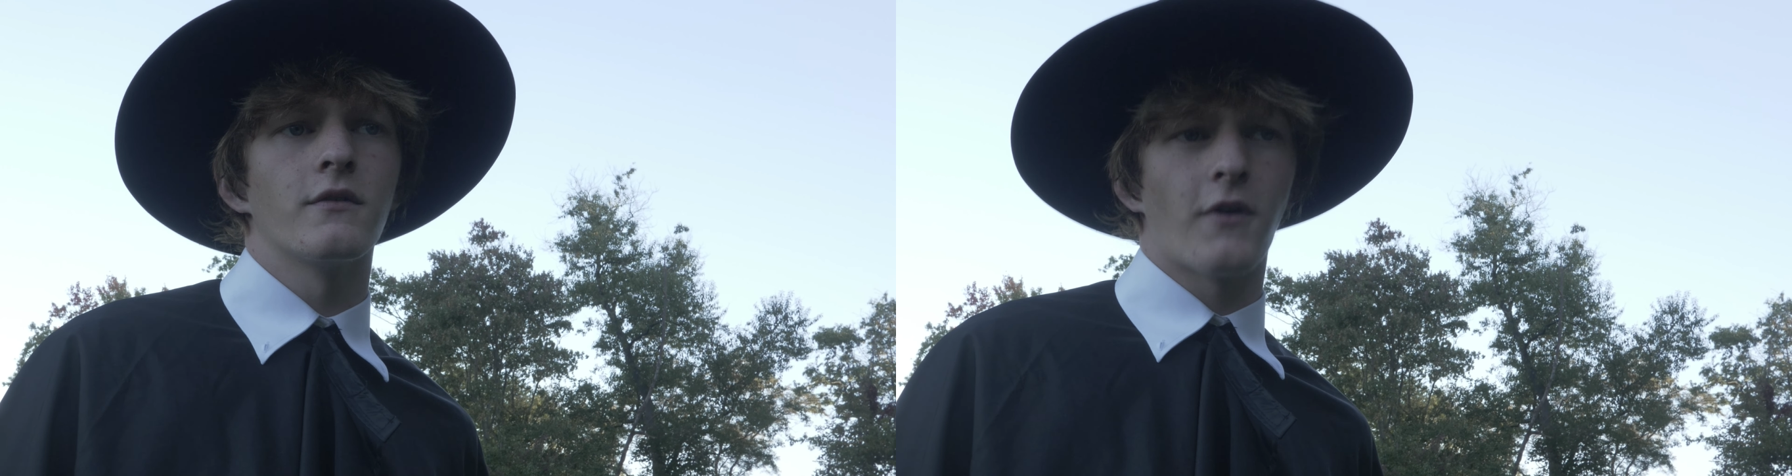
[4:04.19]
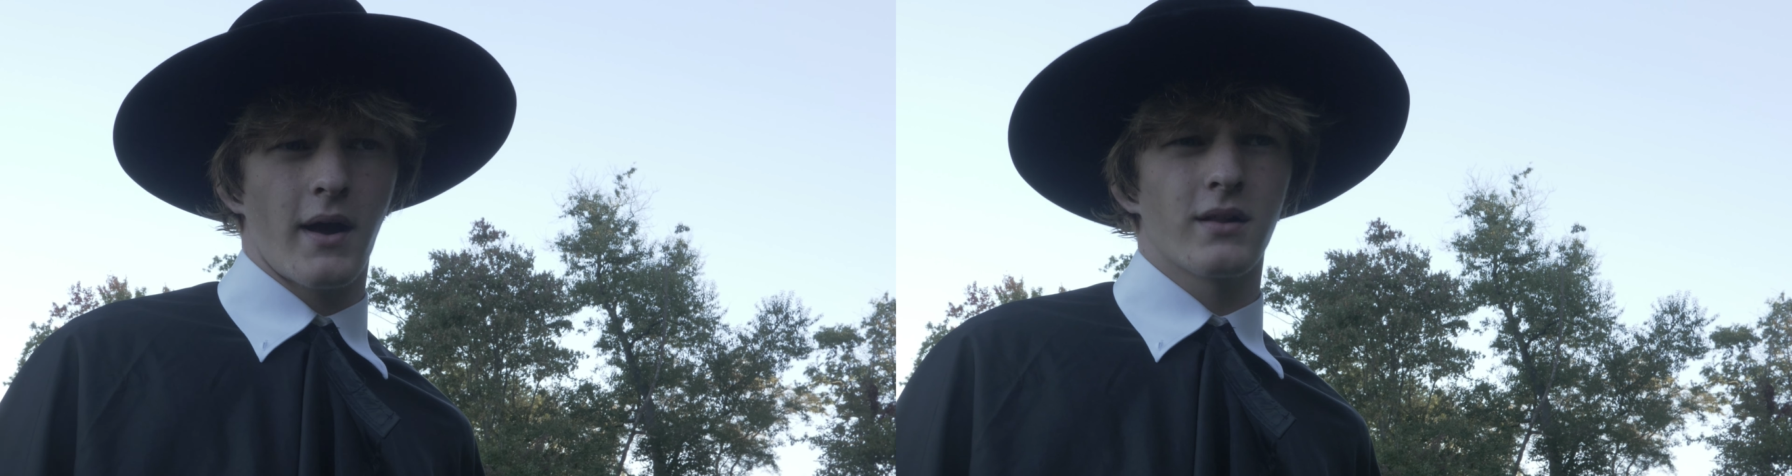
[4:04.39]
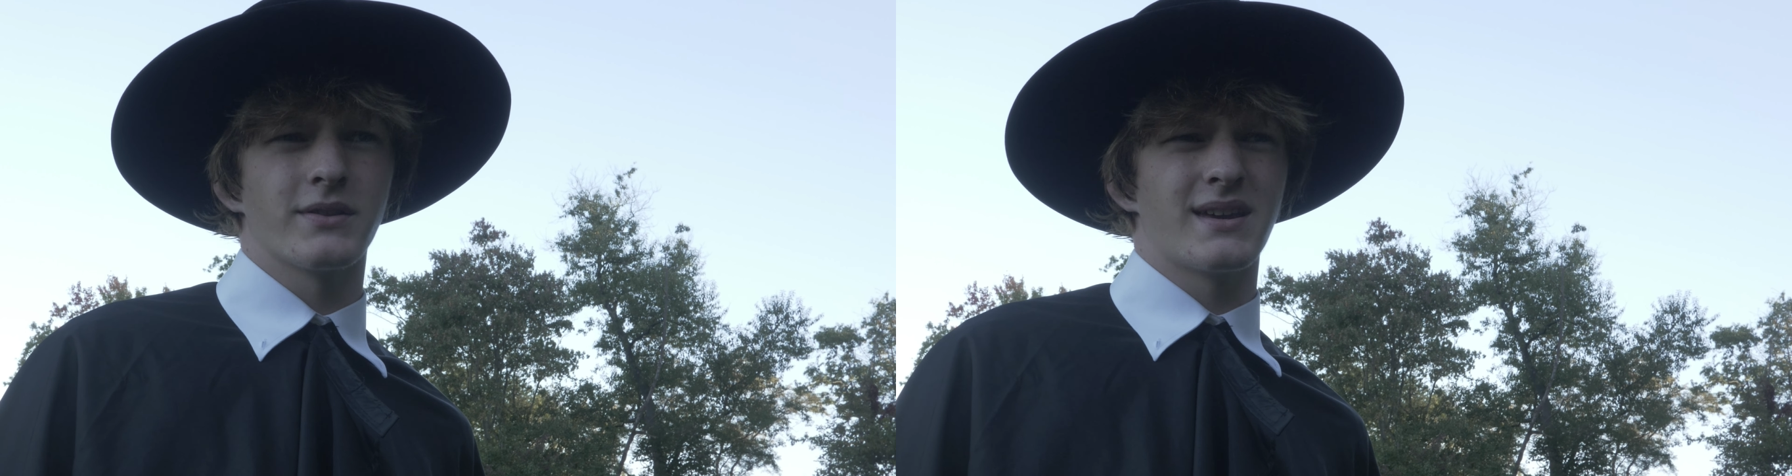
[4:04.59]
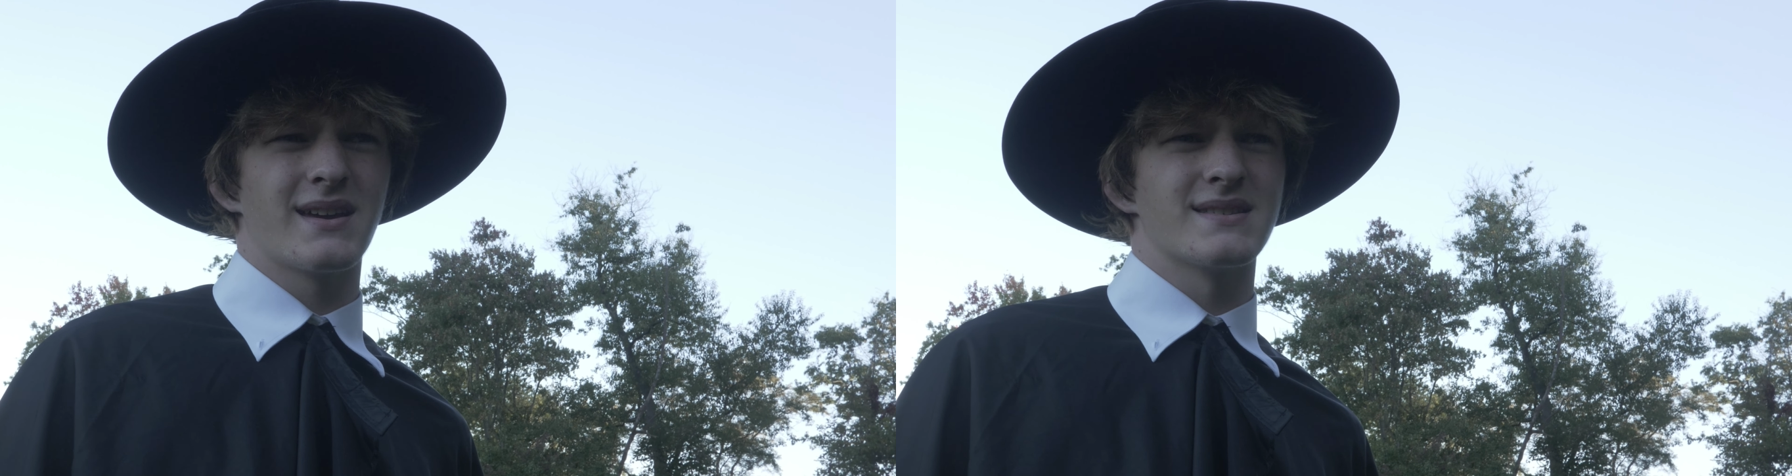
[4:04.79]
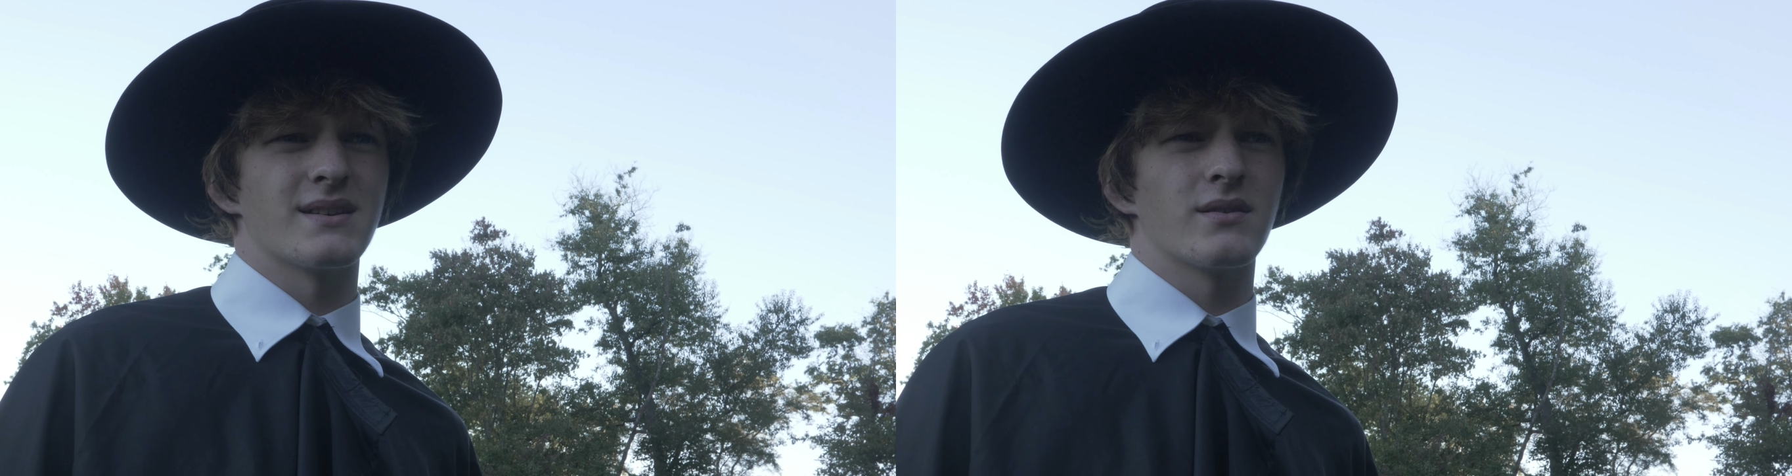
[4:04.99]
vile
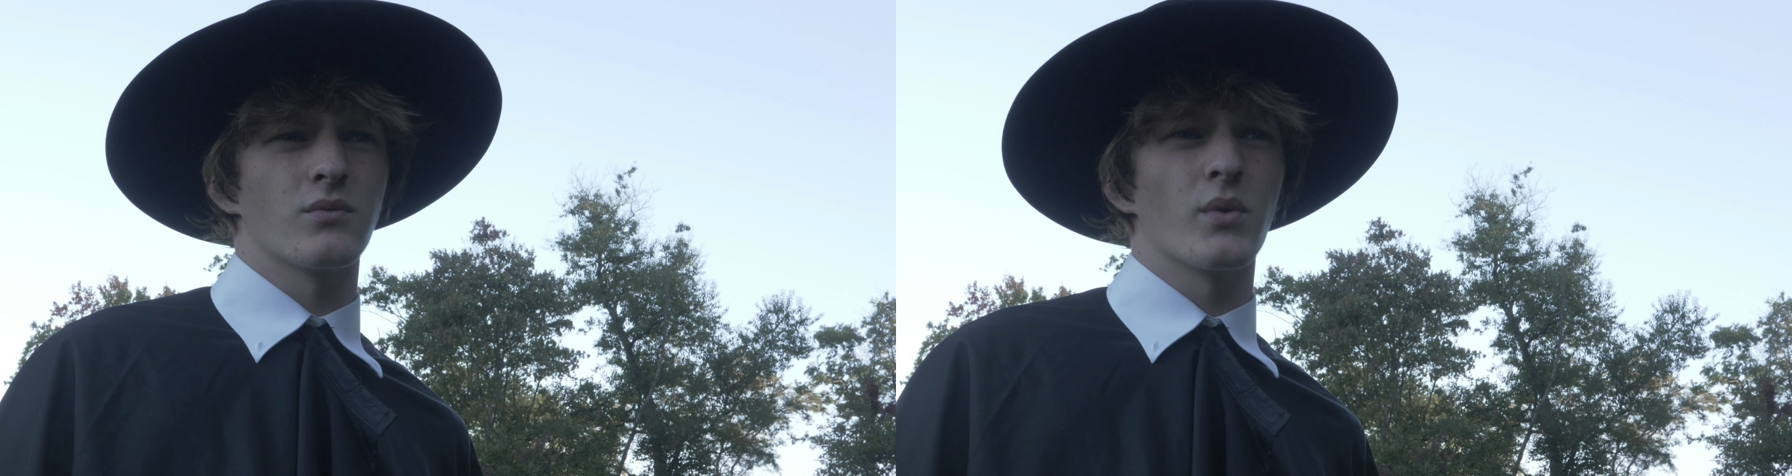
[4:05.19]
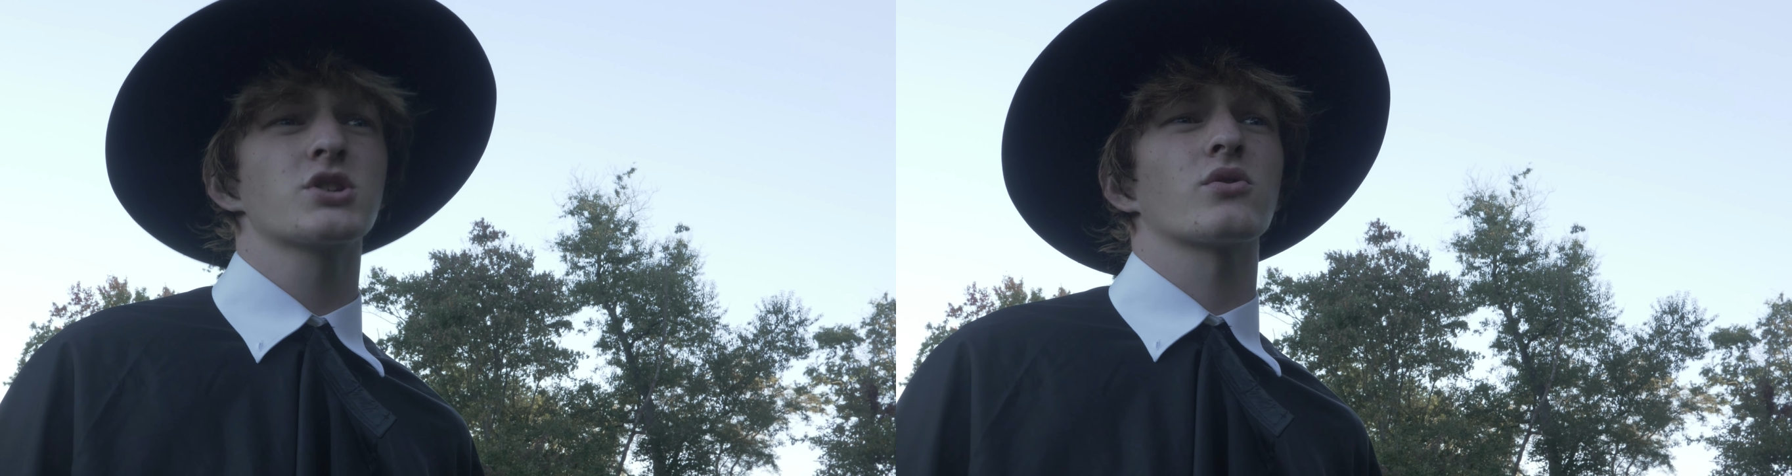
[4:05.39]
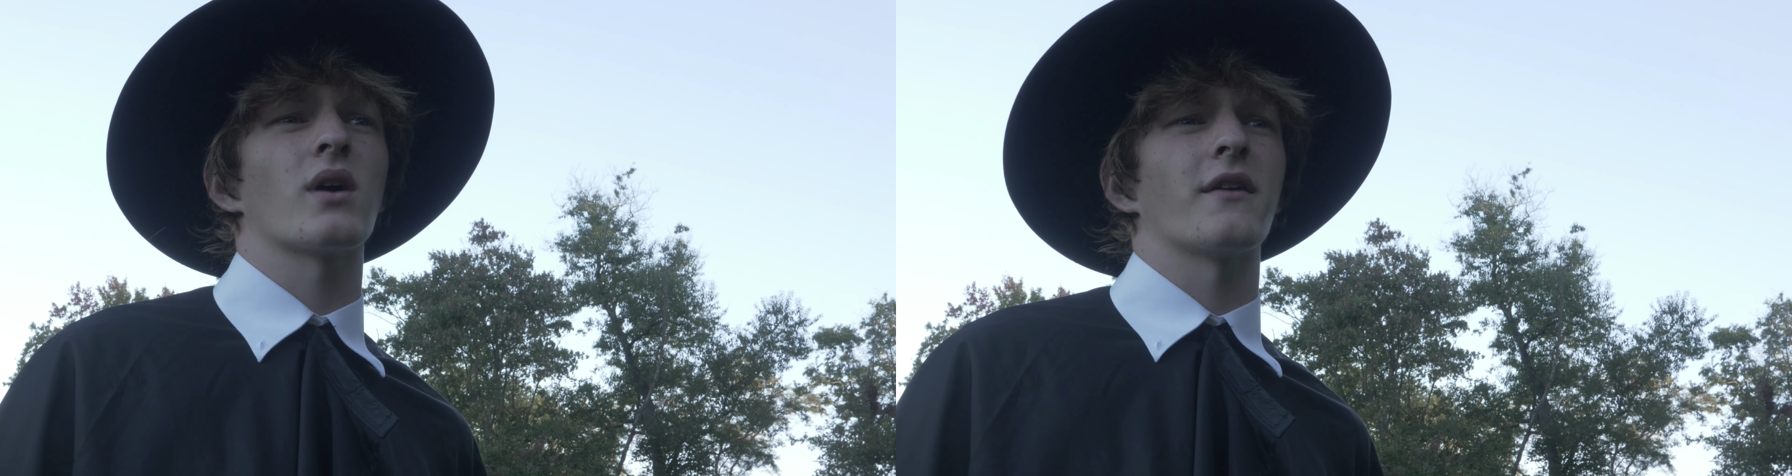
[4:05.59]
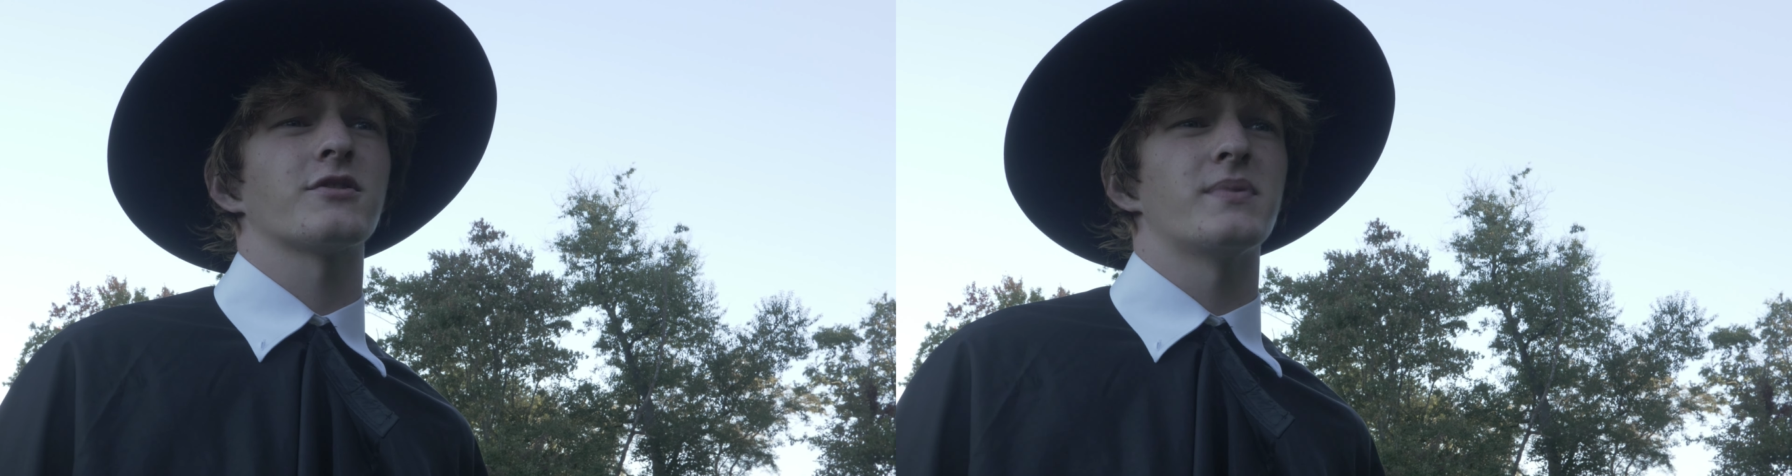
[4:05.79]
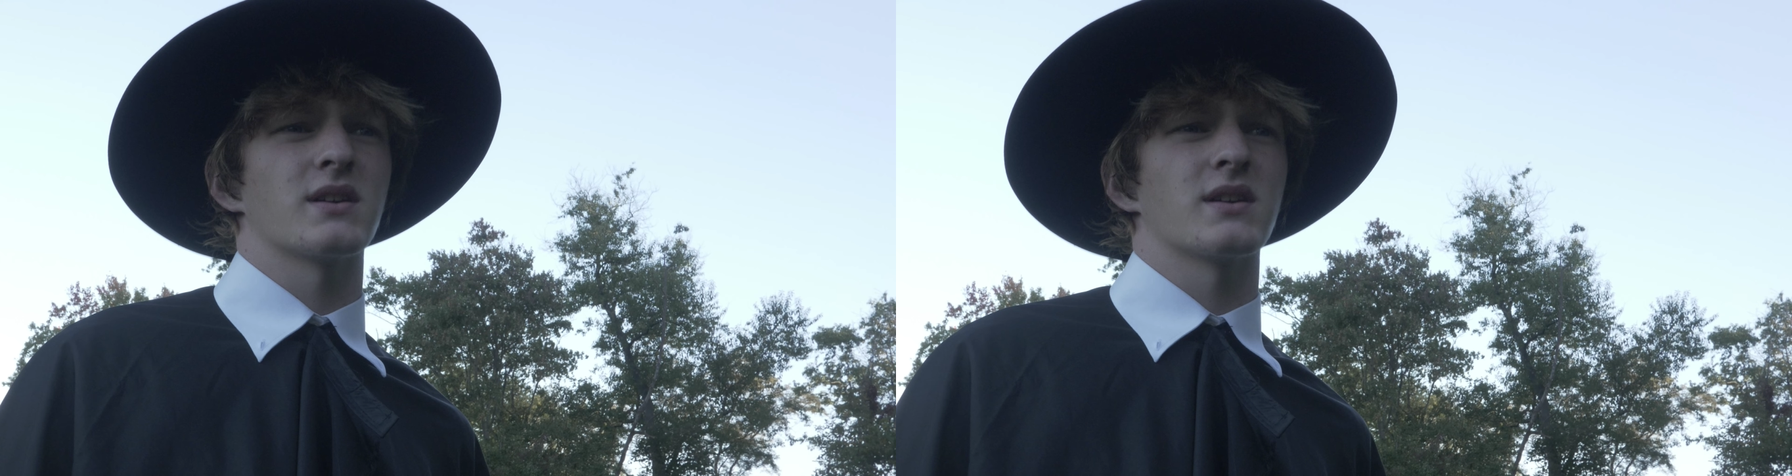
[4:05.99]
deeds and witchcraft